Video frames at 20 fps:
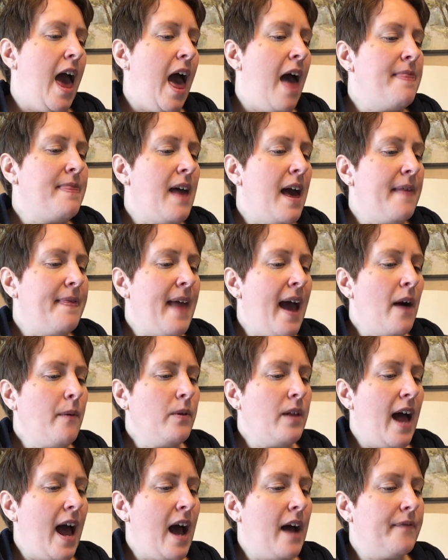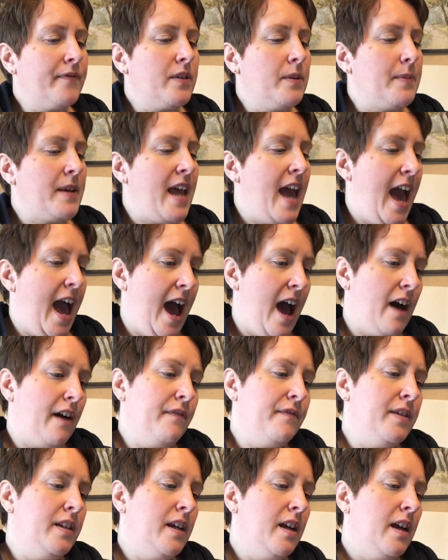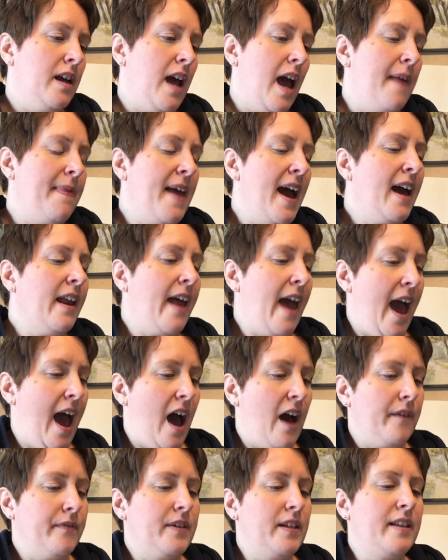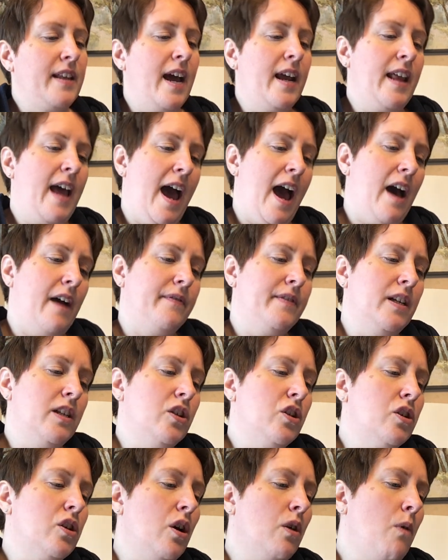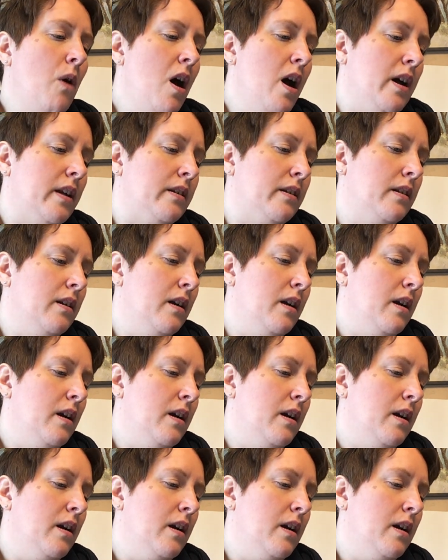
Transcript: and then that will have to be halved, and that halved, and that halved, and so on.